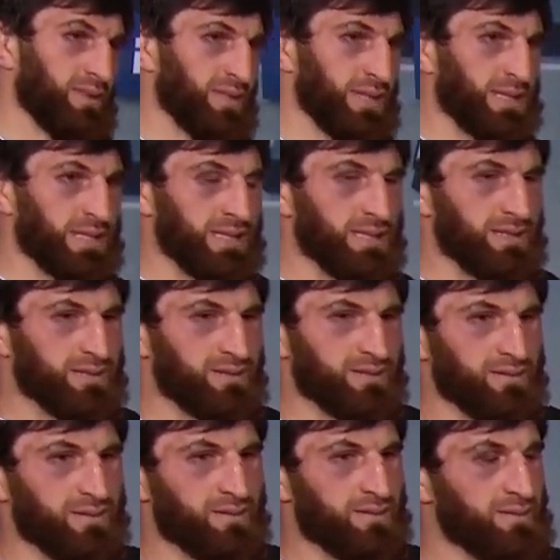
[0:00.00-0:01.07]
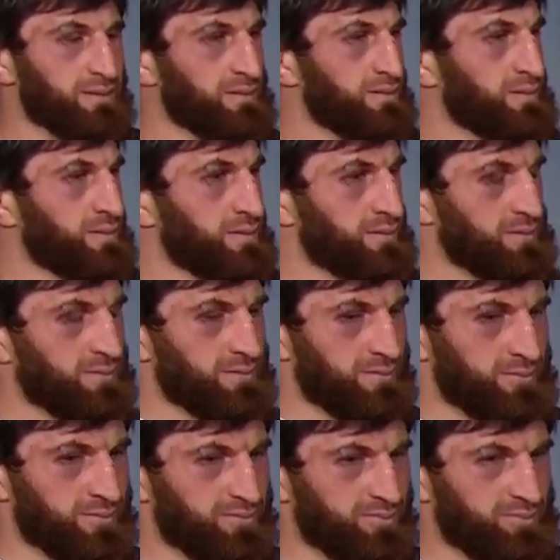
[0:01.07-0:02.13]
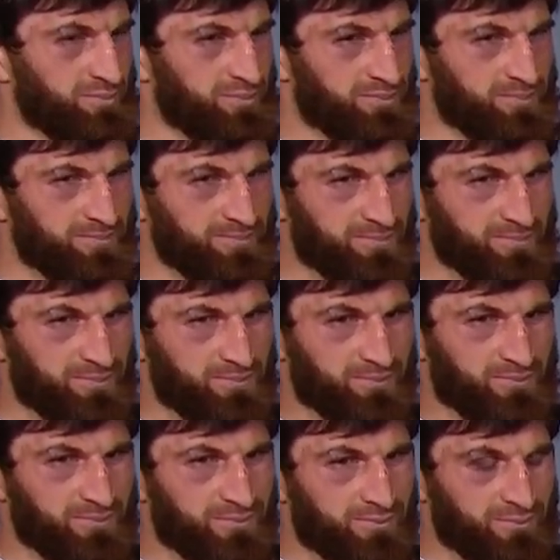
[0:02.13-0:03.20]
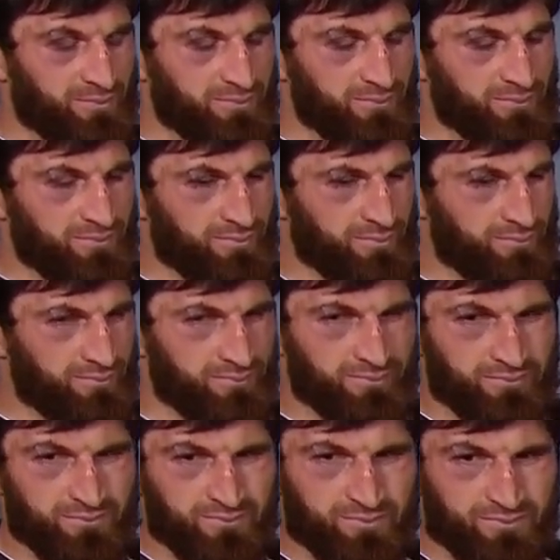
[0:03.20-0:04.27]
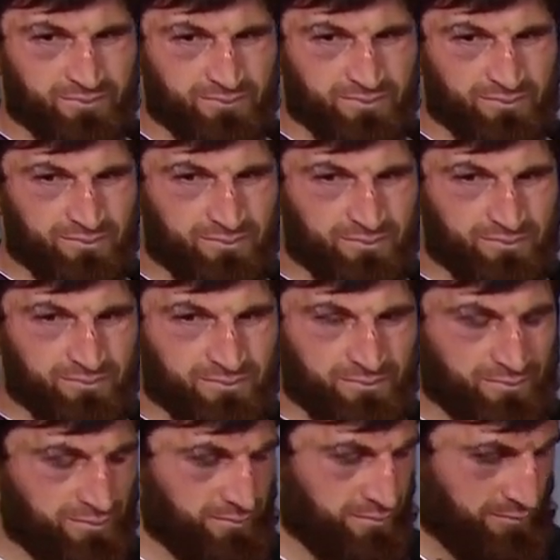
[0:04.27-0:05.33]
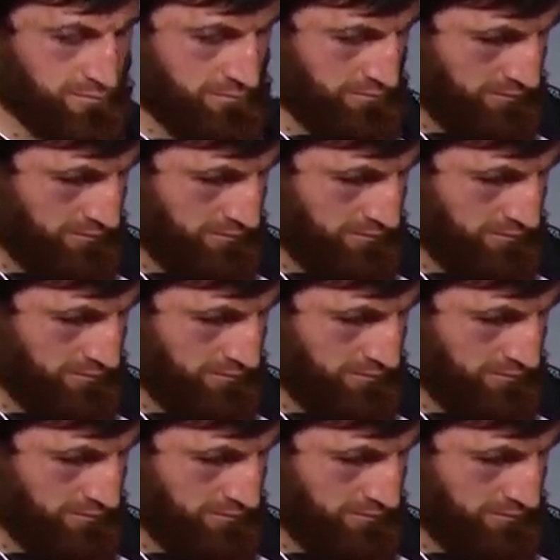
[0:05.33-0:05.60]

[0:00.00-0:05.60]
This person isn't speaking.